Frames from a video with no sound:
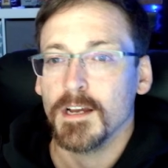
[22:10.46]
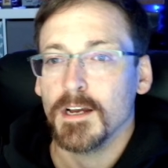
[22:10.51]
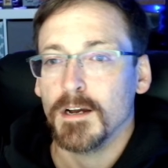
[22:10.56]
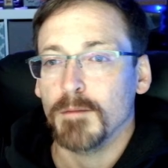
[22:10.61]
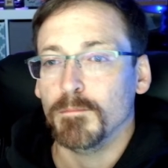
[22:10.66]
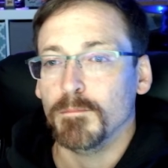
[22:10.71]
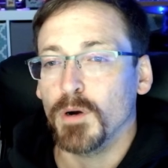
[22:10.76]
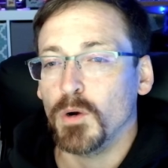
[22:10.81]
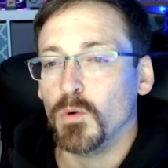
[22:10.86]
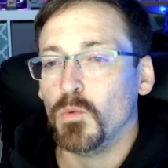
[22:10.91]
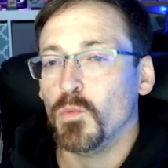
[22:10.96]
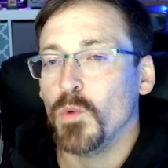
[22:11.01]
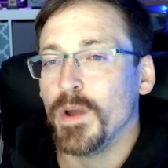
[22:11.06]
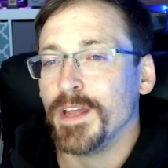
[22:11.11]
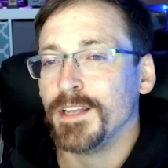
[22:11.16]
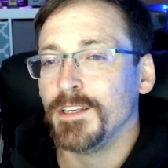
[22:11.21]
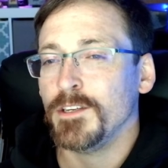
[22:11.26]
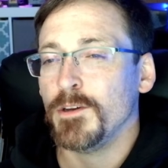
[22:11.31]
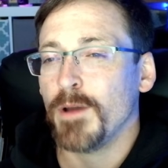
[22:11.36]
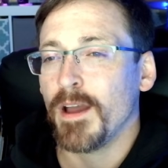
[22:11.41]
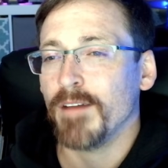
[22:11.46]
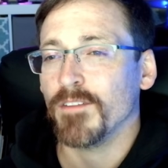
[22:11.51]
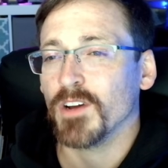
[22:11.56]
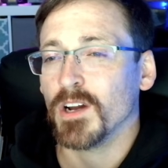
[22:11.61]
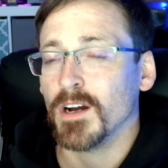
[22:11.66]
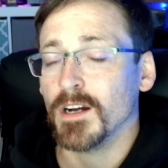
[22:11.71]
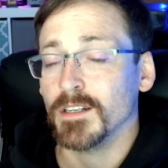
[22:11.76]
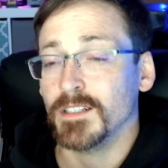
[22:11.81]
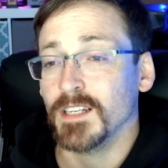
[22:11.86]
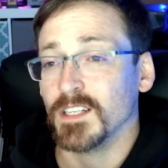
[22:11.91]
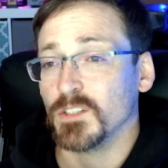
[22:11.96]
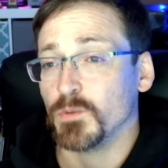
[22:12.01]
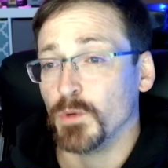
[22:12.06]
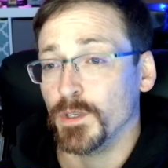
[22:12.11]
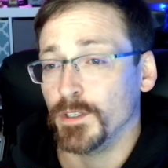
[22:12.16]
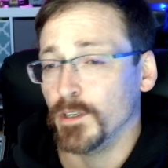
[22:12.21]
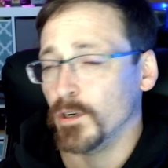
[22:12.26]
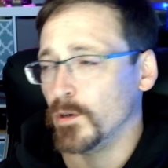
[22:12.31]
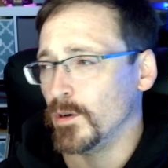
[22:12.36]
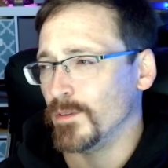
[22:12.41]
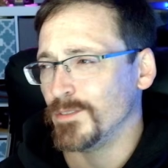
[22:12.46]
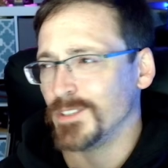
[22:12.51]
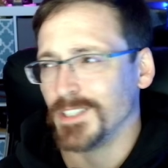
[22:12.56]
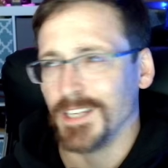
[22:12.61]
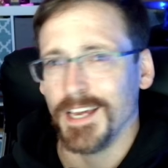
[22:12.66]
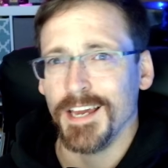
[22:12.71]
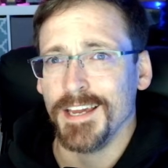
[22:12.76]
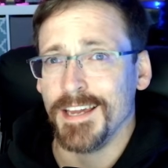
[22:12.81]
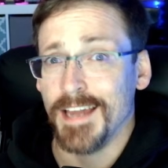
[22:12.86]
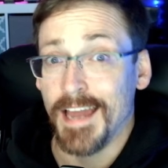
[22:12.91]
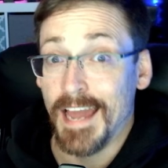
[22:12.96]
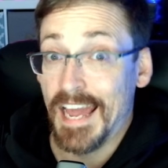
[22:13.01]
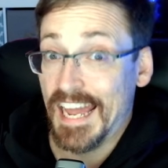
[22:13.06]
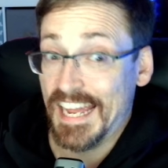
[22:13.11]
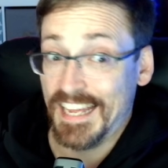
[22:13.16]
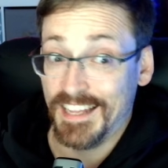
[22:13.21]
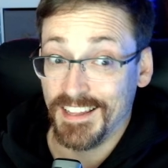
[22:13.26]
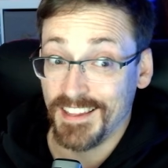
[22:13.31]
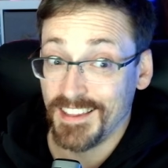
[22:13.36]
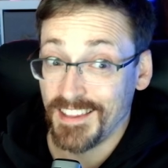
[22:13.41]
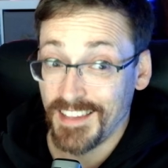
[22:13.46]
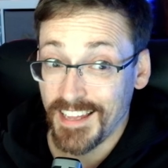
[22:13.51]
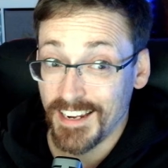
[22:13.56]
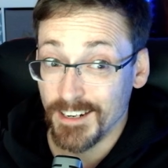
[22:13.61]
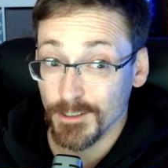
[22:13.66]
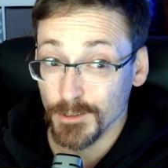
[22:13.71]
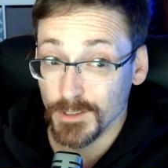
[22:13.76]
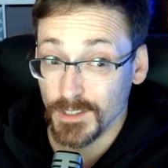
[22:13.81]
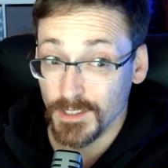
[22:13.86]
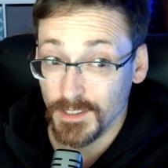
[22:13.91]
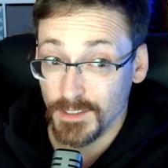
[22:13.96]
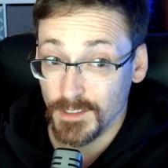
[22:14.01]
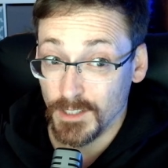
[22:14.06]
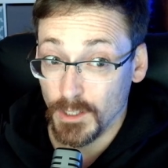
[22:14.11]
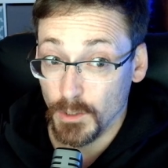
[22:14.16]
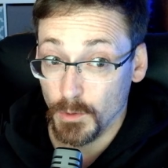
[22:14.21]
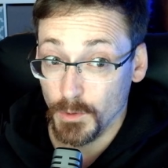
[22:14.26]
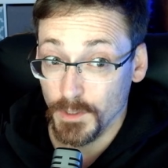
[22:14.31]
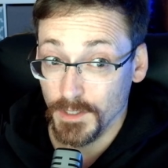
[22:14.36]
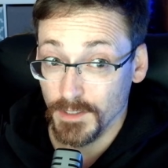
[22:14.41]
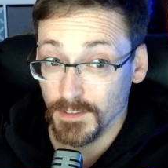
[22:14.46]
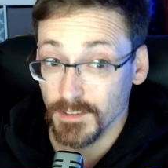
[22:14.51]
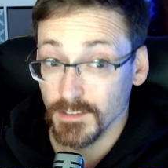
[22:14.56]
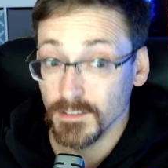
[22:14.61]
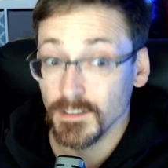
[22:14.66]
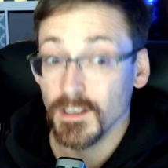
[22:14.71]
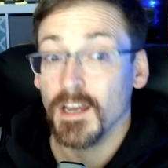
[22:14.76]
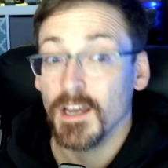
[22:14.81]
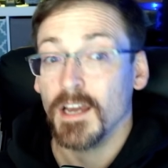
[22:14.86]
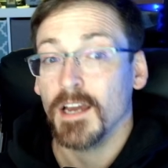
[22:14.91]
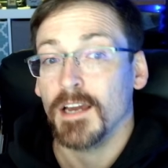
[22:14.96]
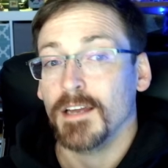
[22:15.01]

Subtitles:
But when you have a context window of, say, 8,000 tokens,